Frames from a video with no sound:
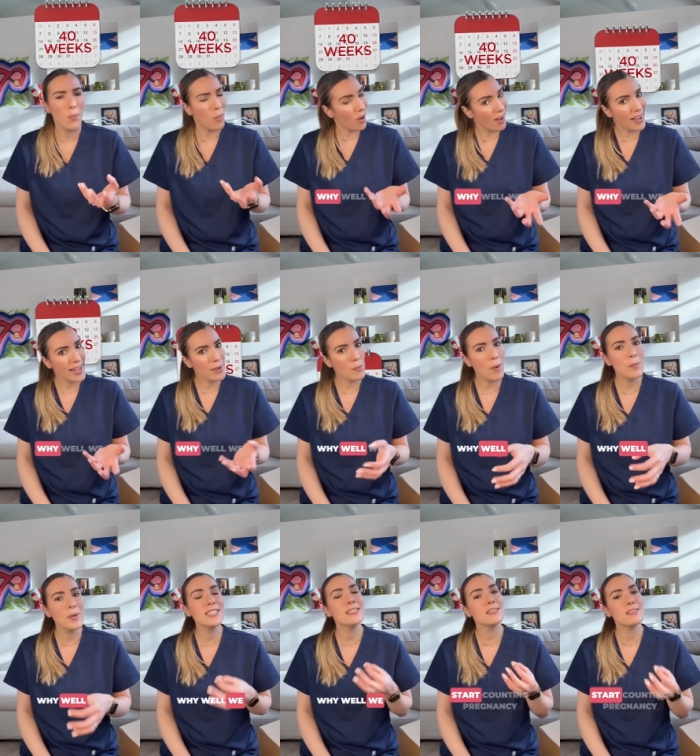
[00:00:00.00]
Why?
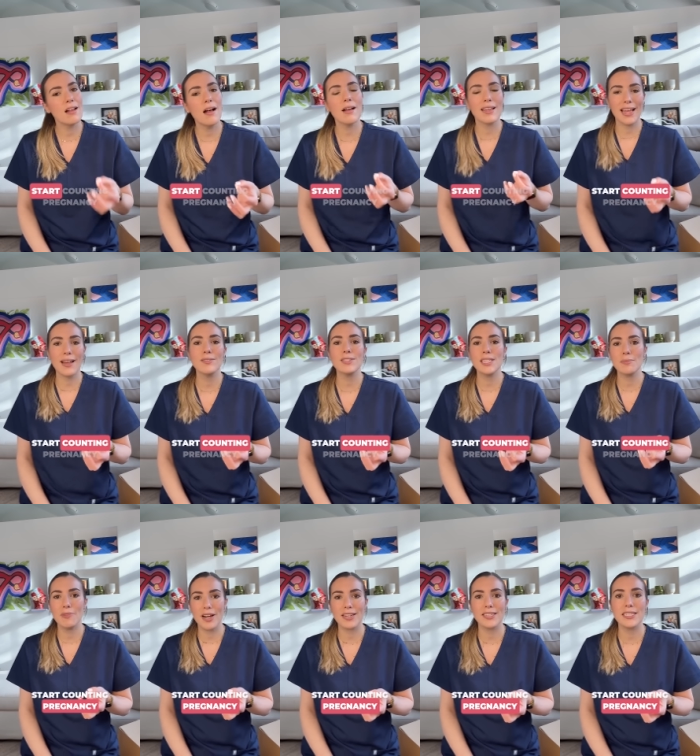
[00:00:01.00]
Well, we start
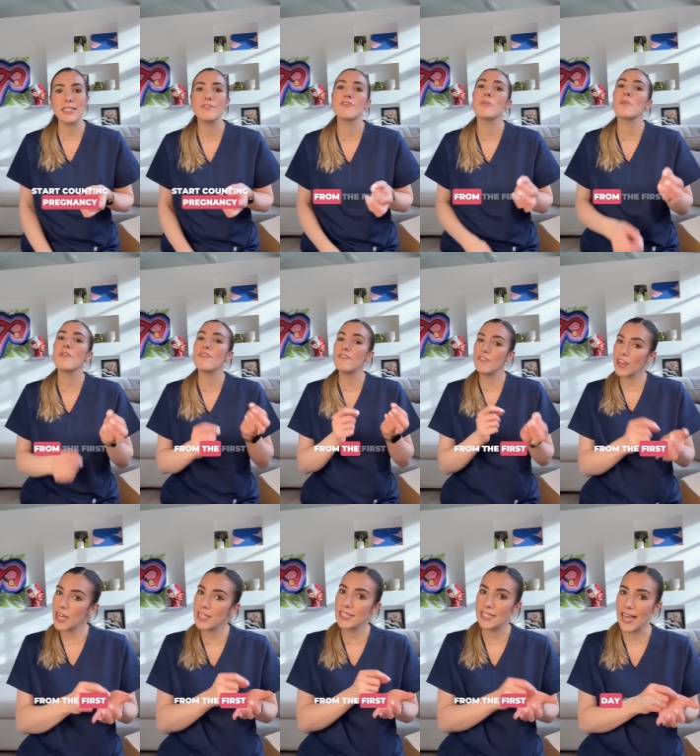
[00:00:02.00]
counting pregnancy from the
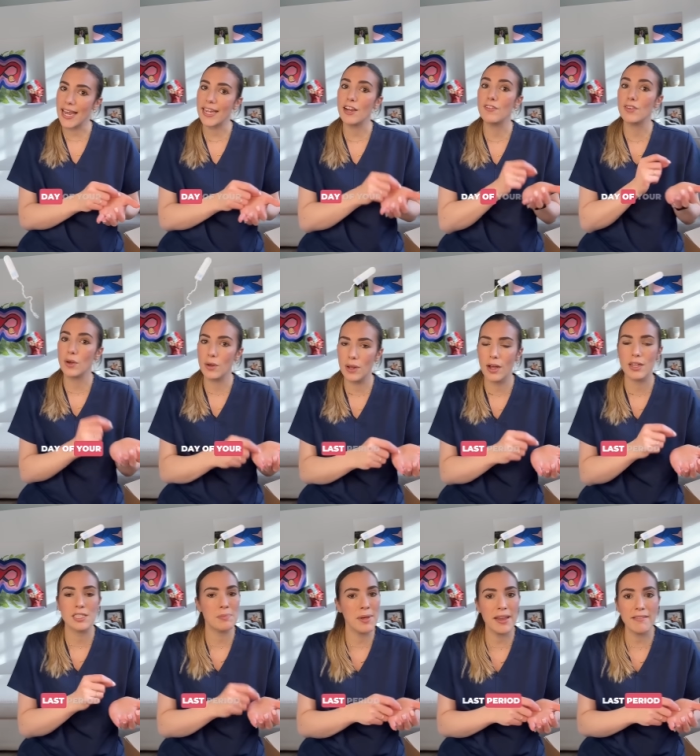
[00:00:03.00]
first day of your
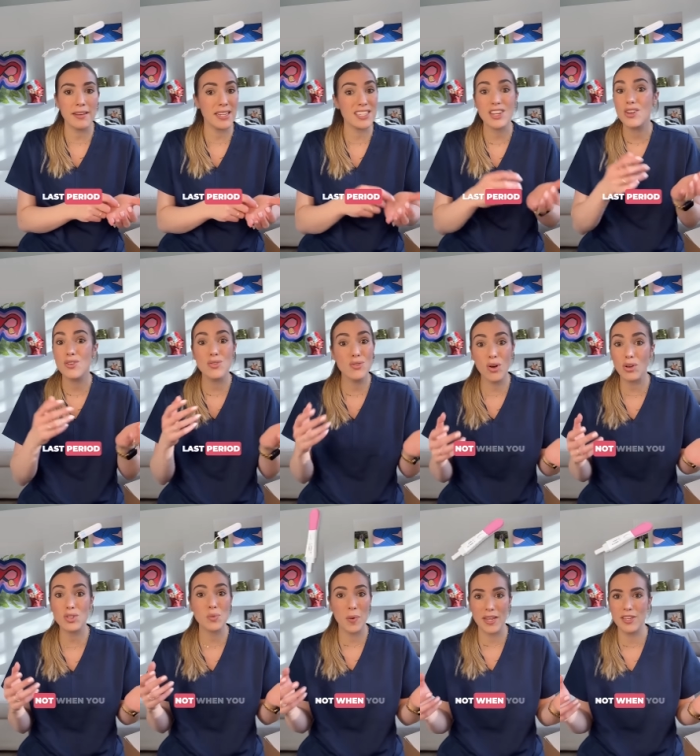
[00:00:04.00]
last period,
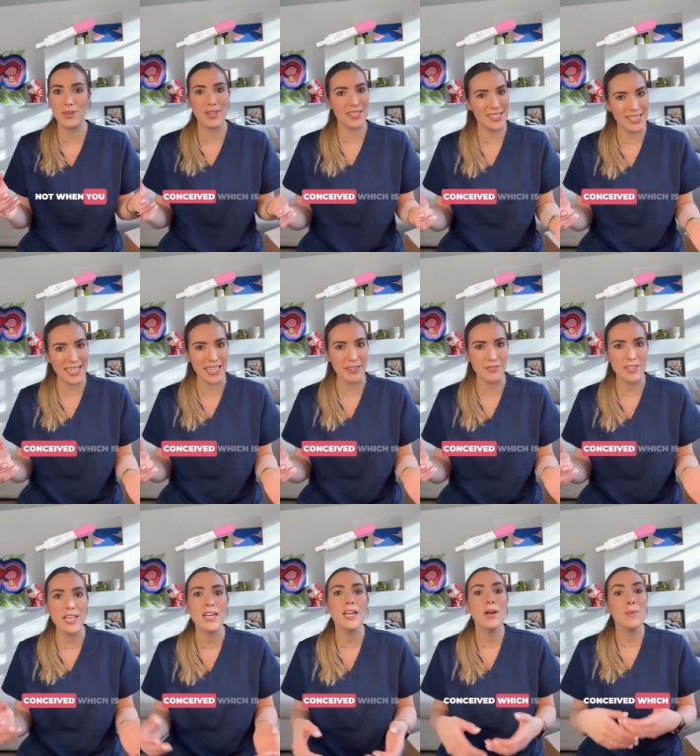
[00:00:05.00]
not when you
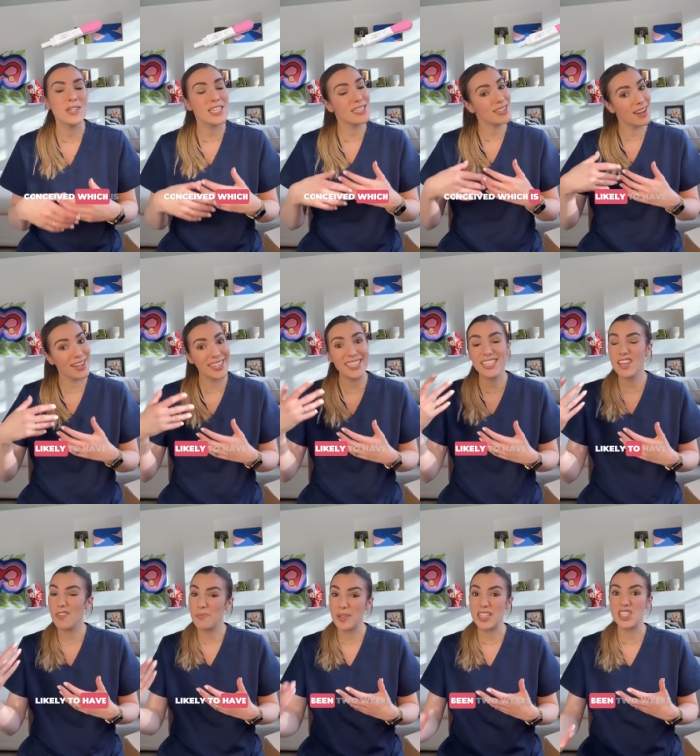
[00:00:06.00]
conceived, which is likely
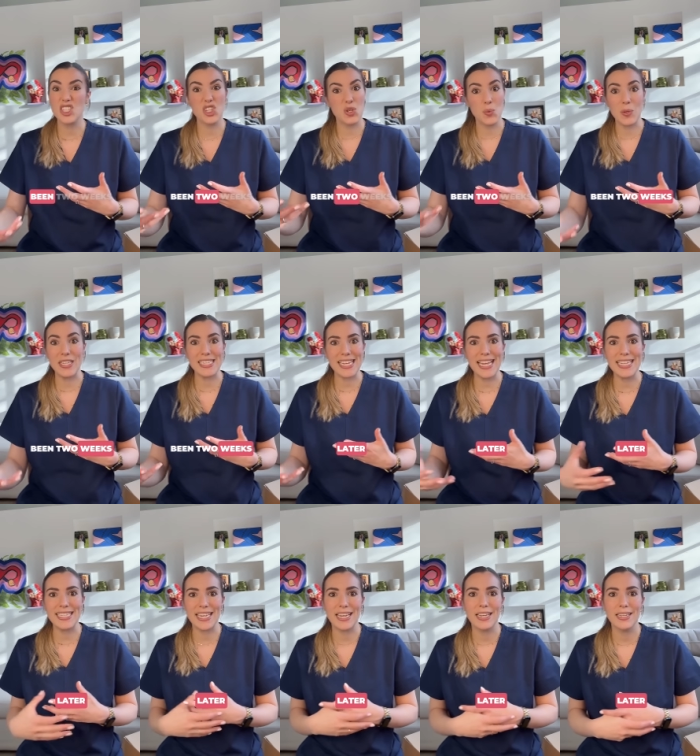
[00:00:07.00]
to have been two weeks
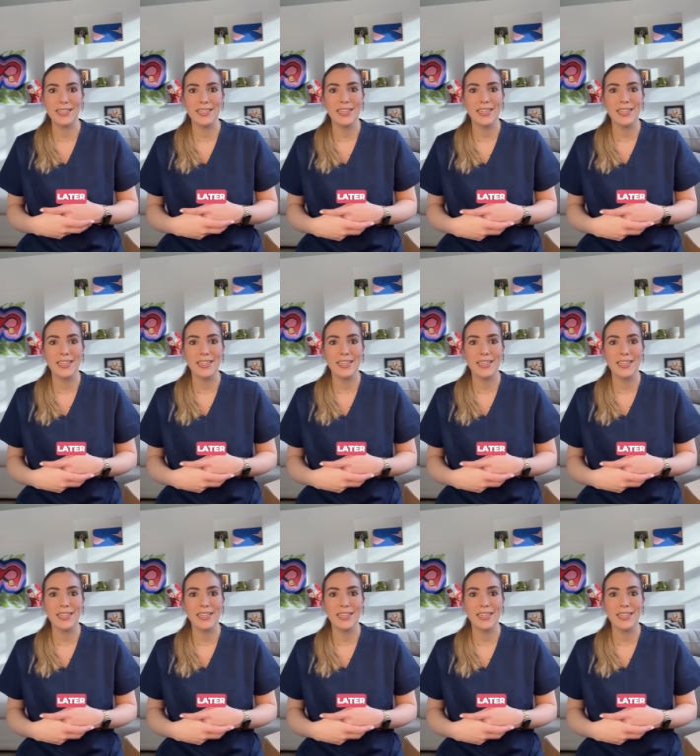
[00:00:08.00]
later.